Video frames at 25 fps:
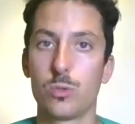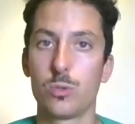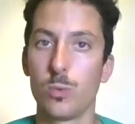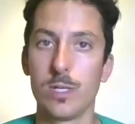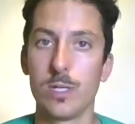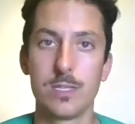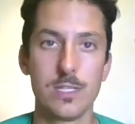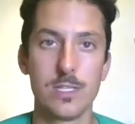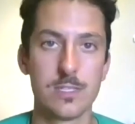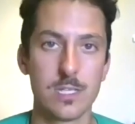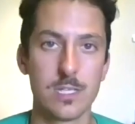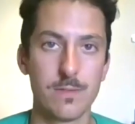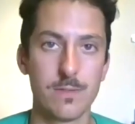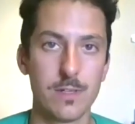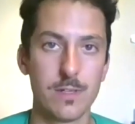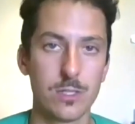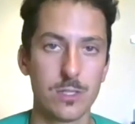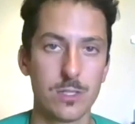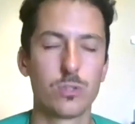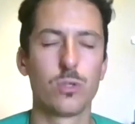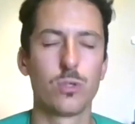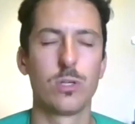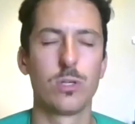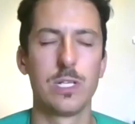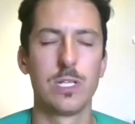
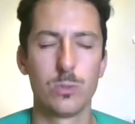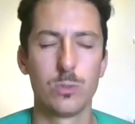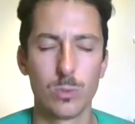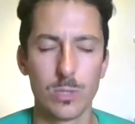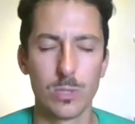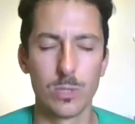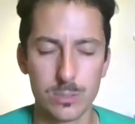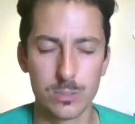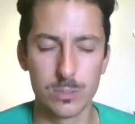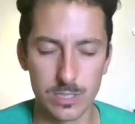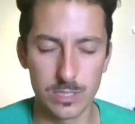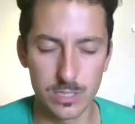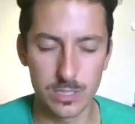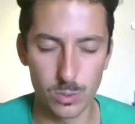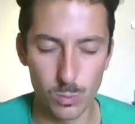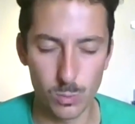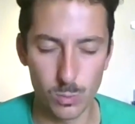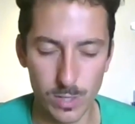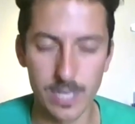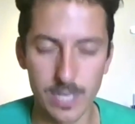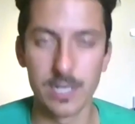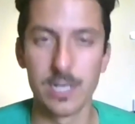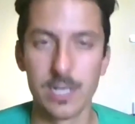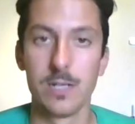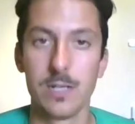
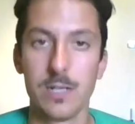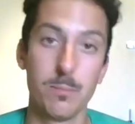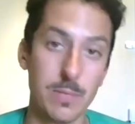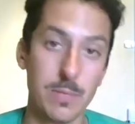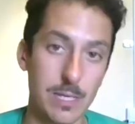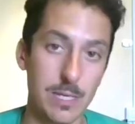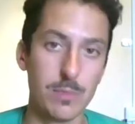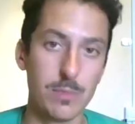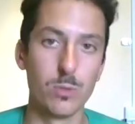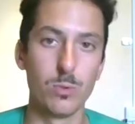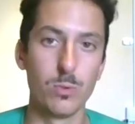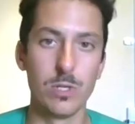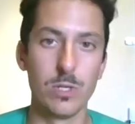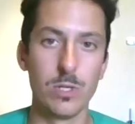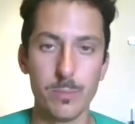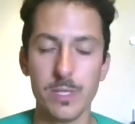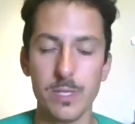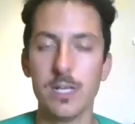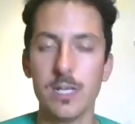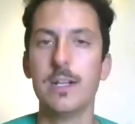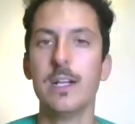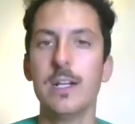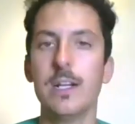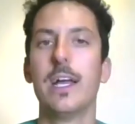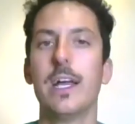2021 maybe will be,
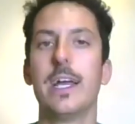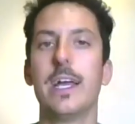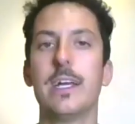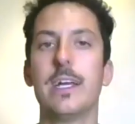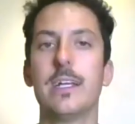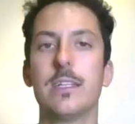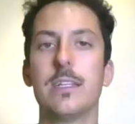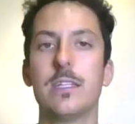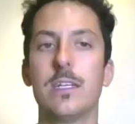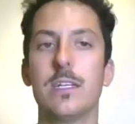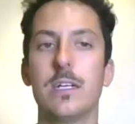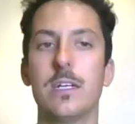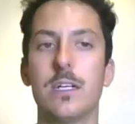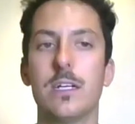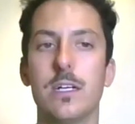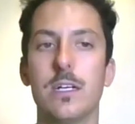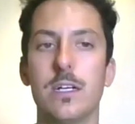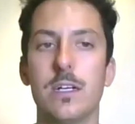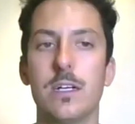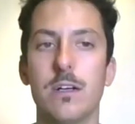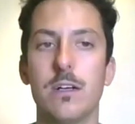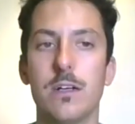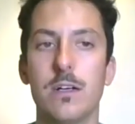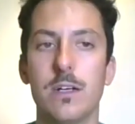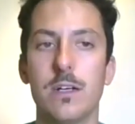and
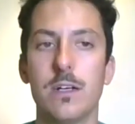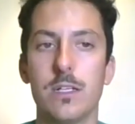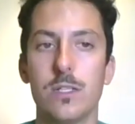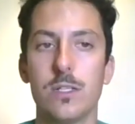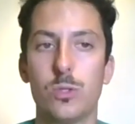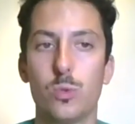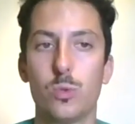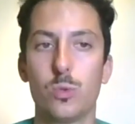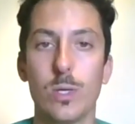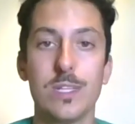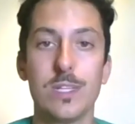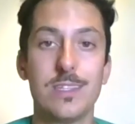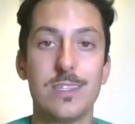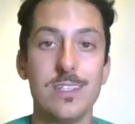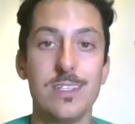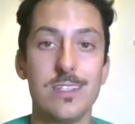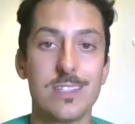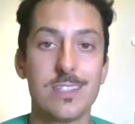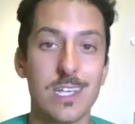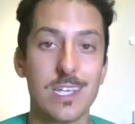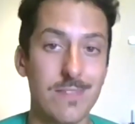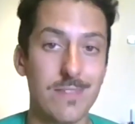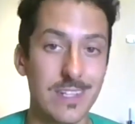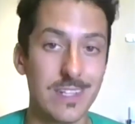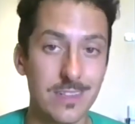
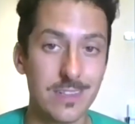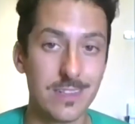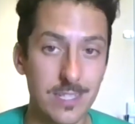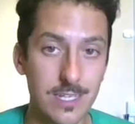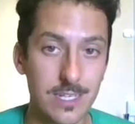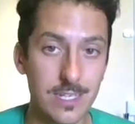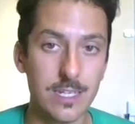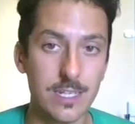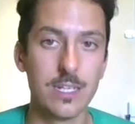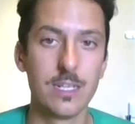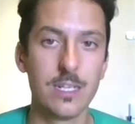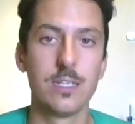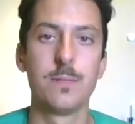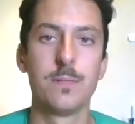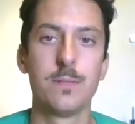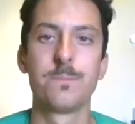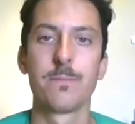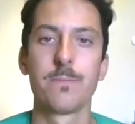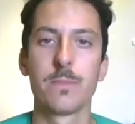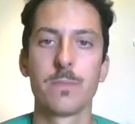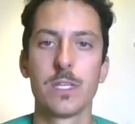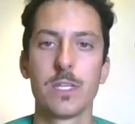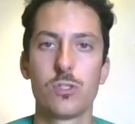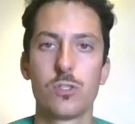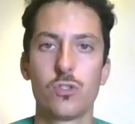2017.
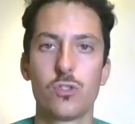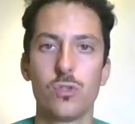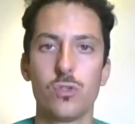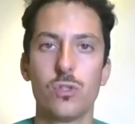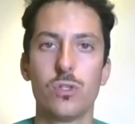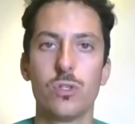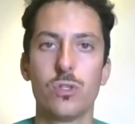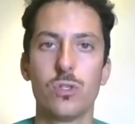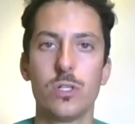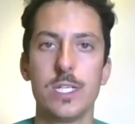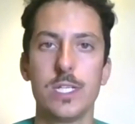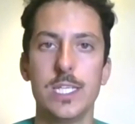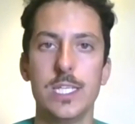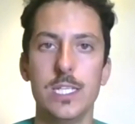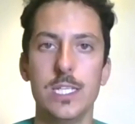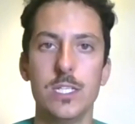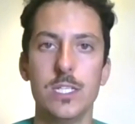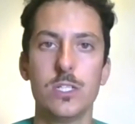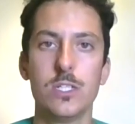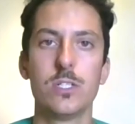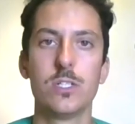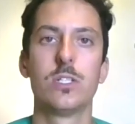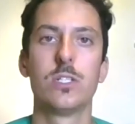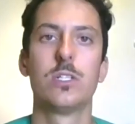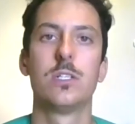So
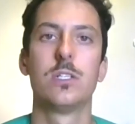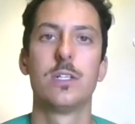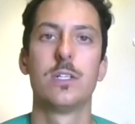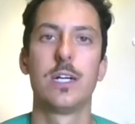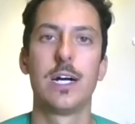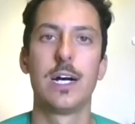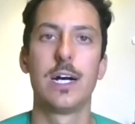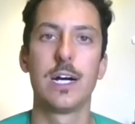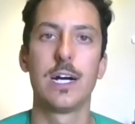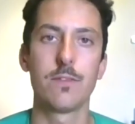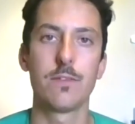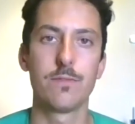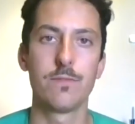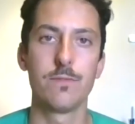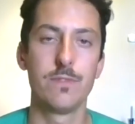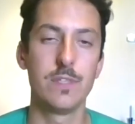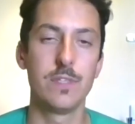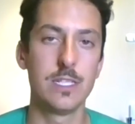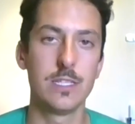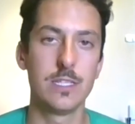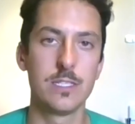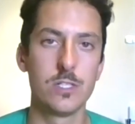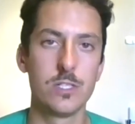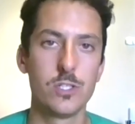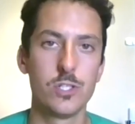here our
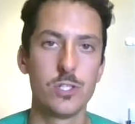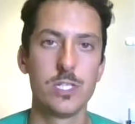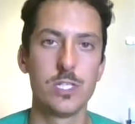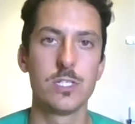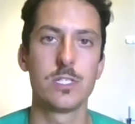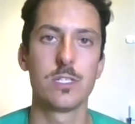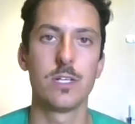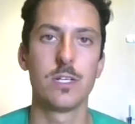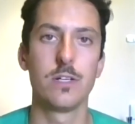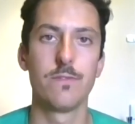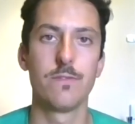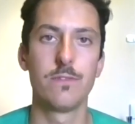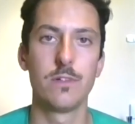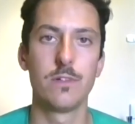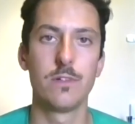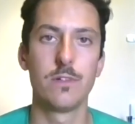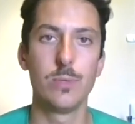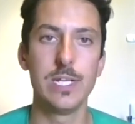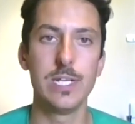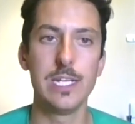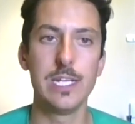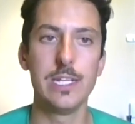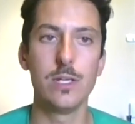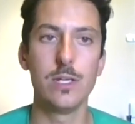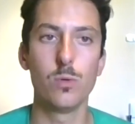vintage is
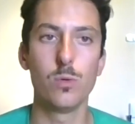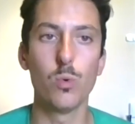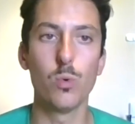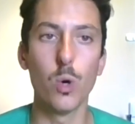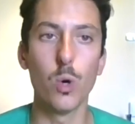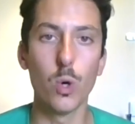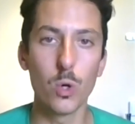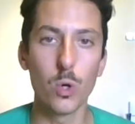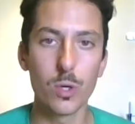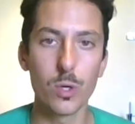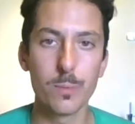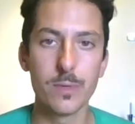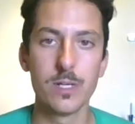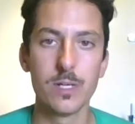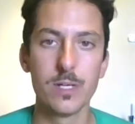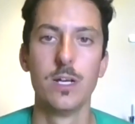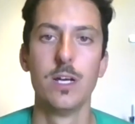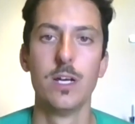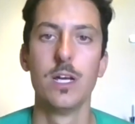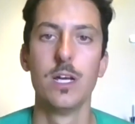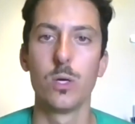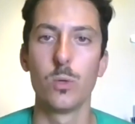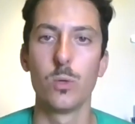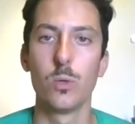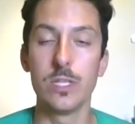really warm
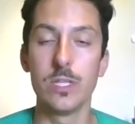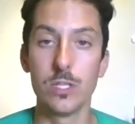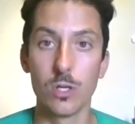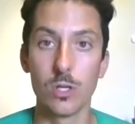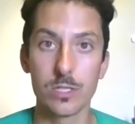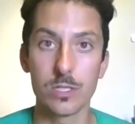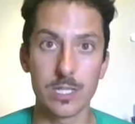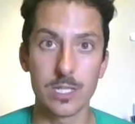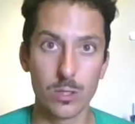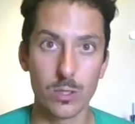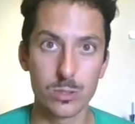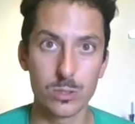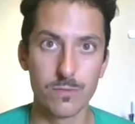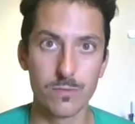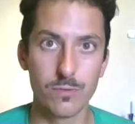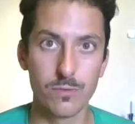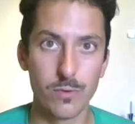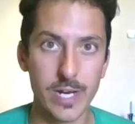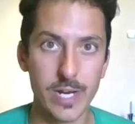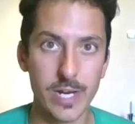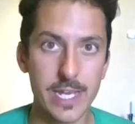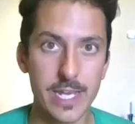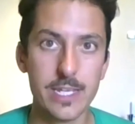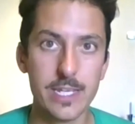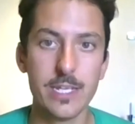with not a lot of
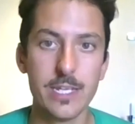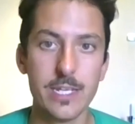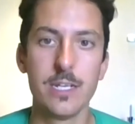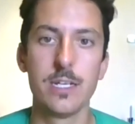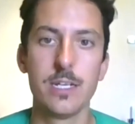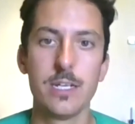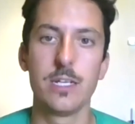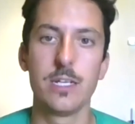rain.